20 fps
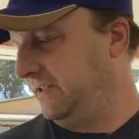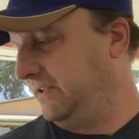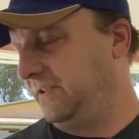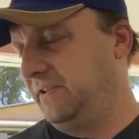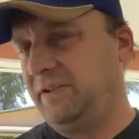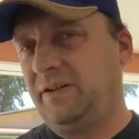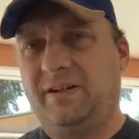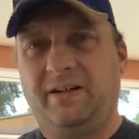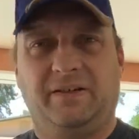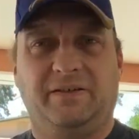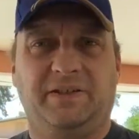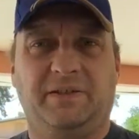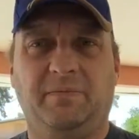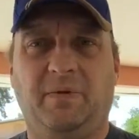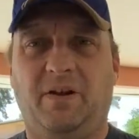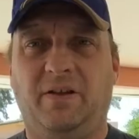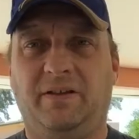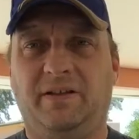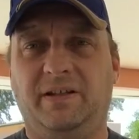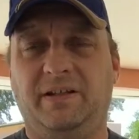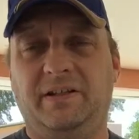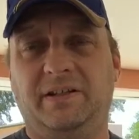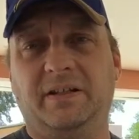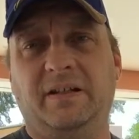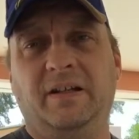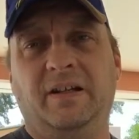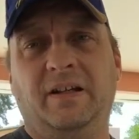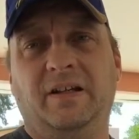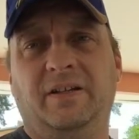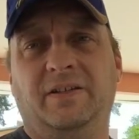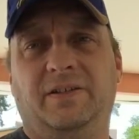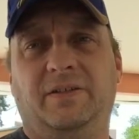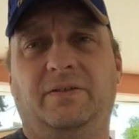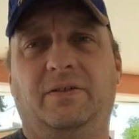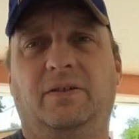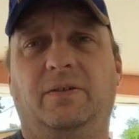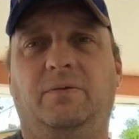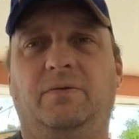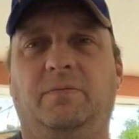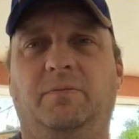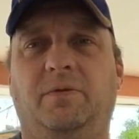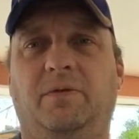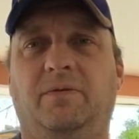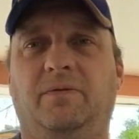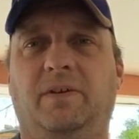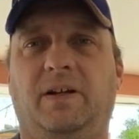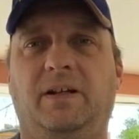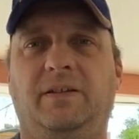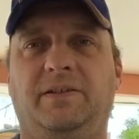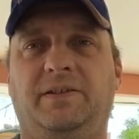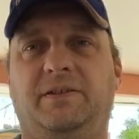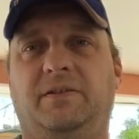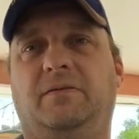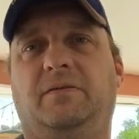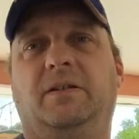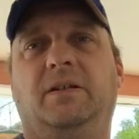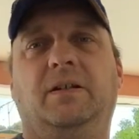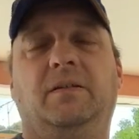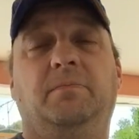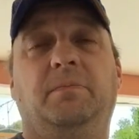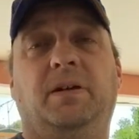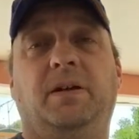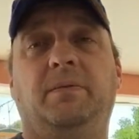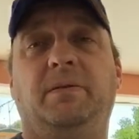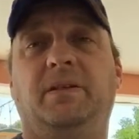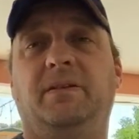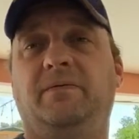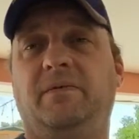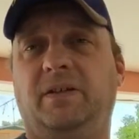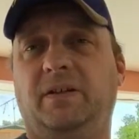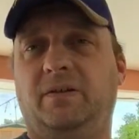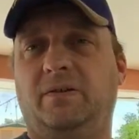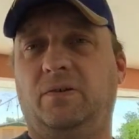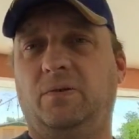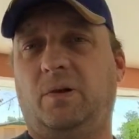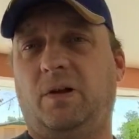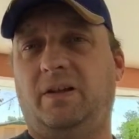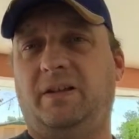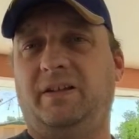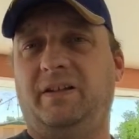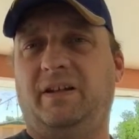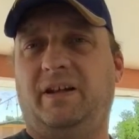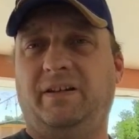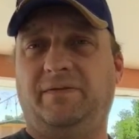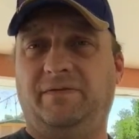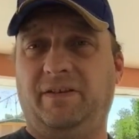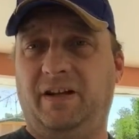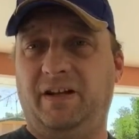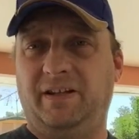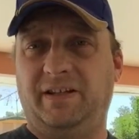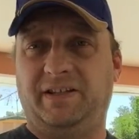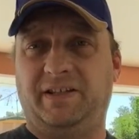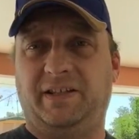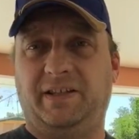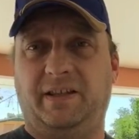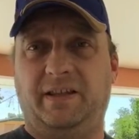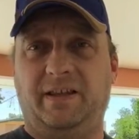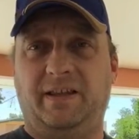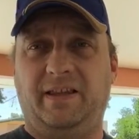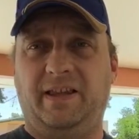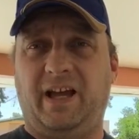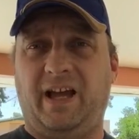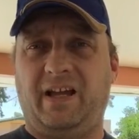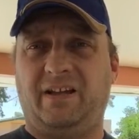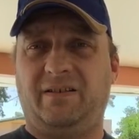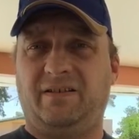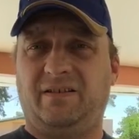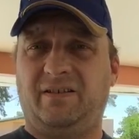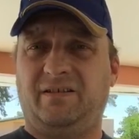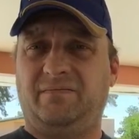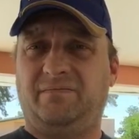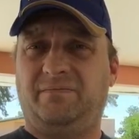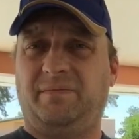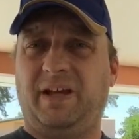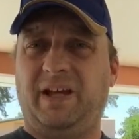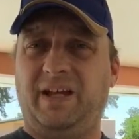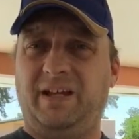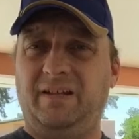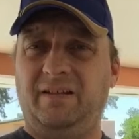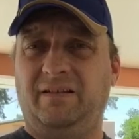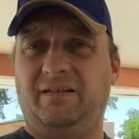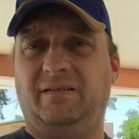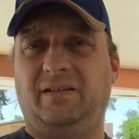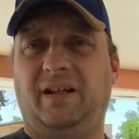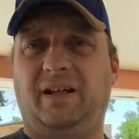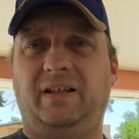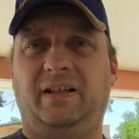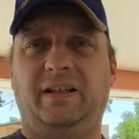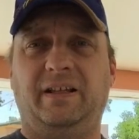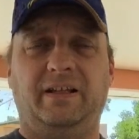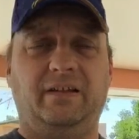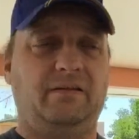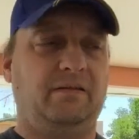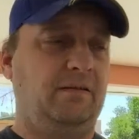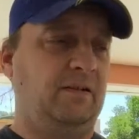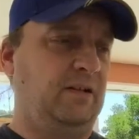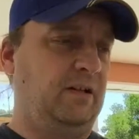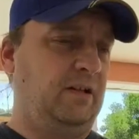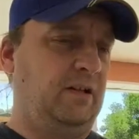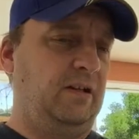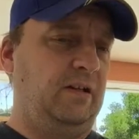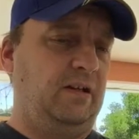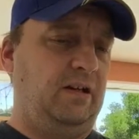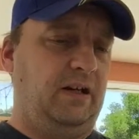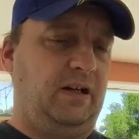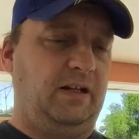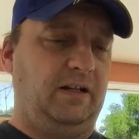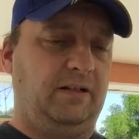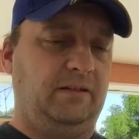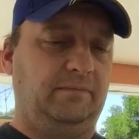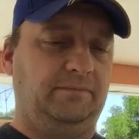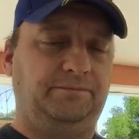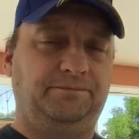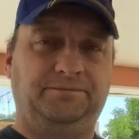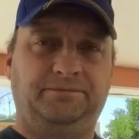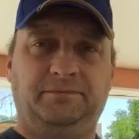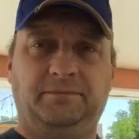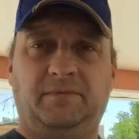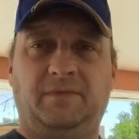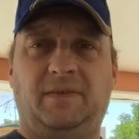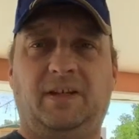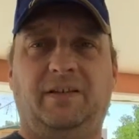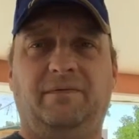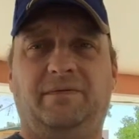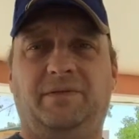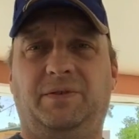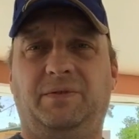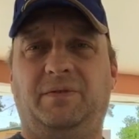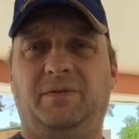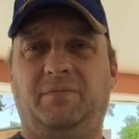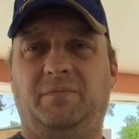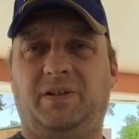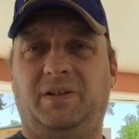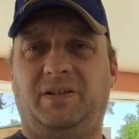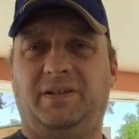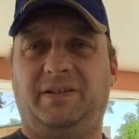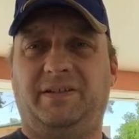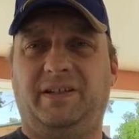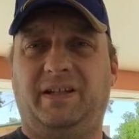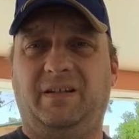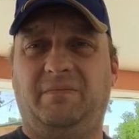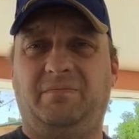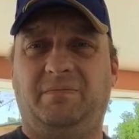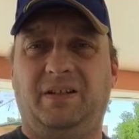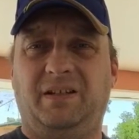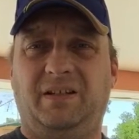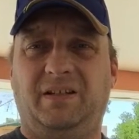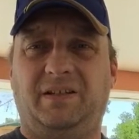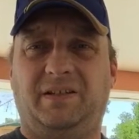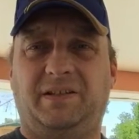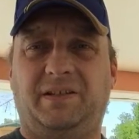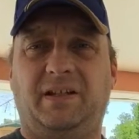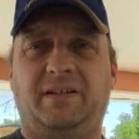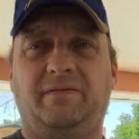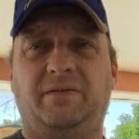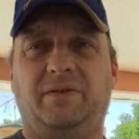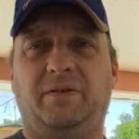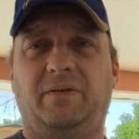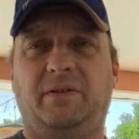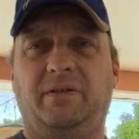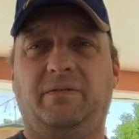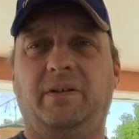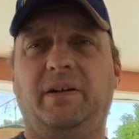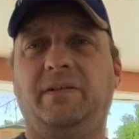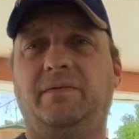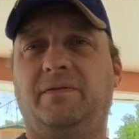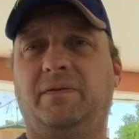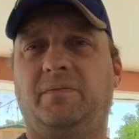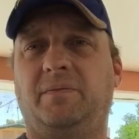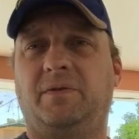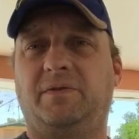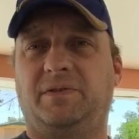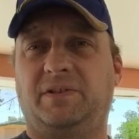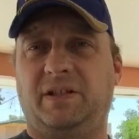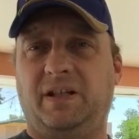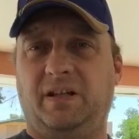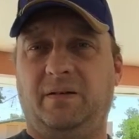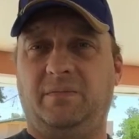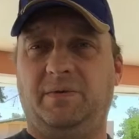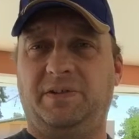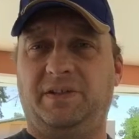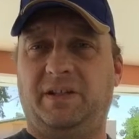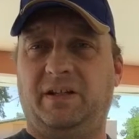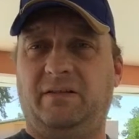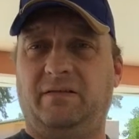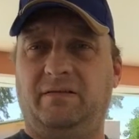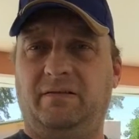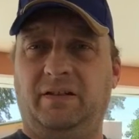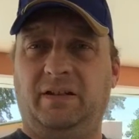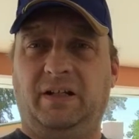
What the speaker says: You saw how small it is, so the lower profile. So, but I mean, the video quality I find isn't that bad. I like it, and for 200 bucks you can't beat it. It's kind of a going rate for most cameras now.